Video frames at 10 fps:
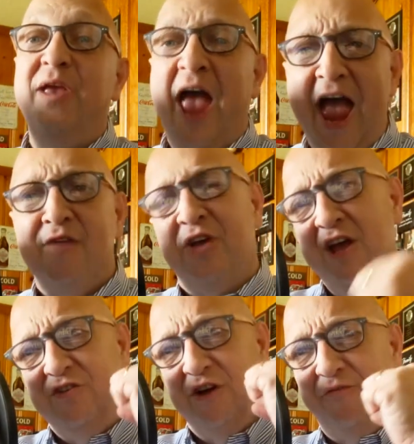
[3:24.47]

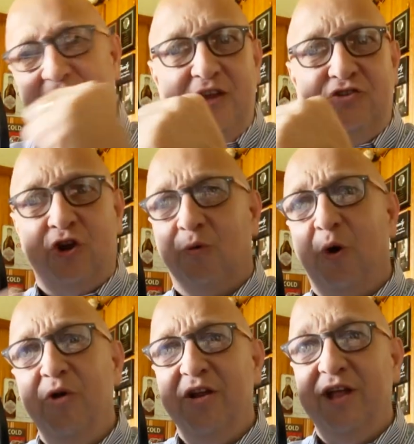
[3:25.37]
behalf to face
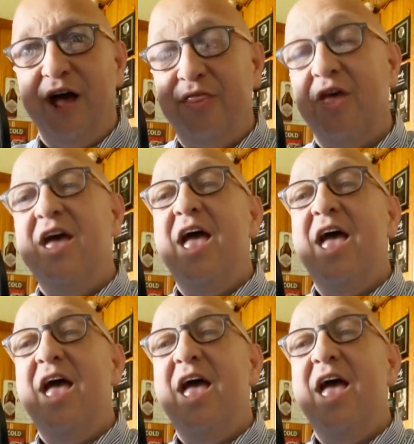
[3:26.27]
corona death